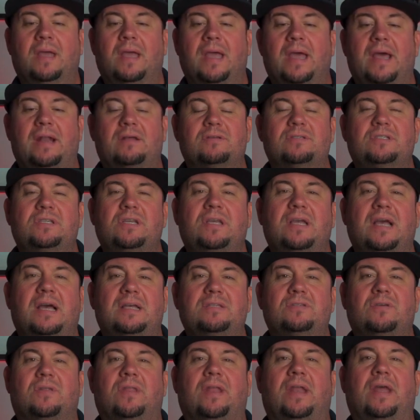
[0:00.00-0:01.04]
and I'll see you
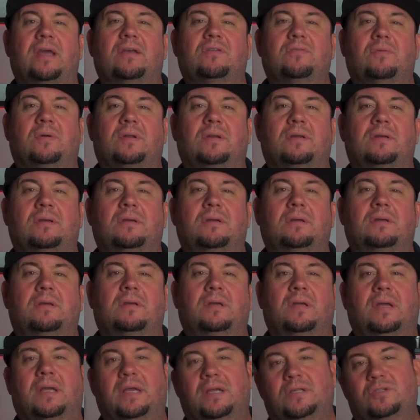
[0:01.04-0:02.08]
guys on the next one.
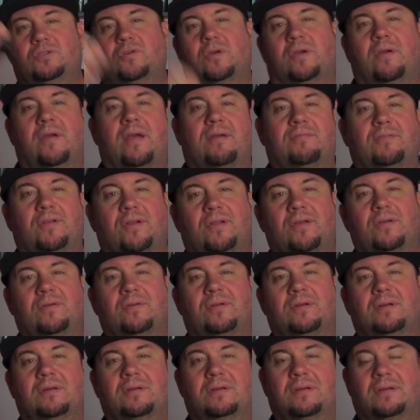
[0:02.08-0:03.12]
Enjoy your
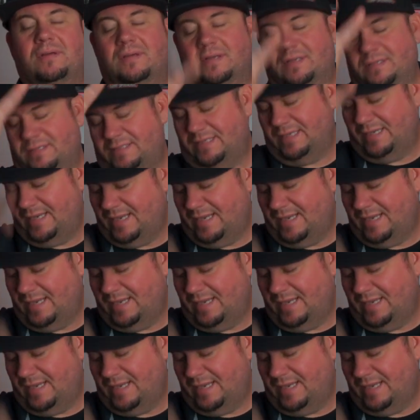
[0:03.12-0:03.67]
afternoon. See you